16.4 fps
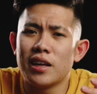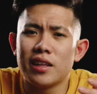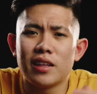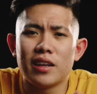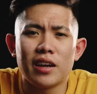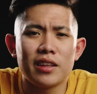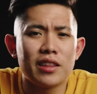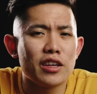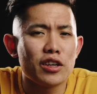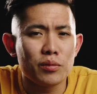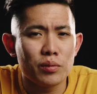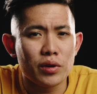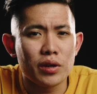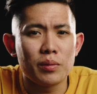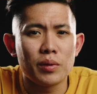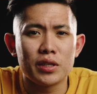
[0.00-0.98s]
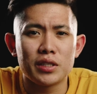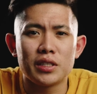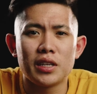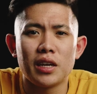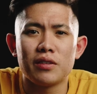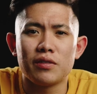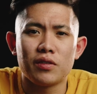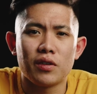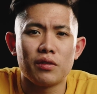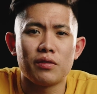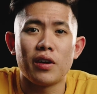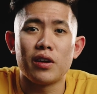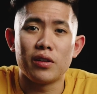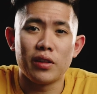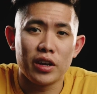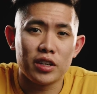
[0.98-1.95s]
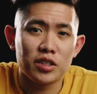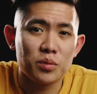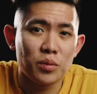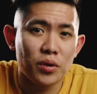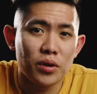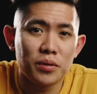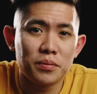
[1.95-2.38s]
then I think you're pretty much set for final export.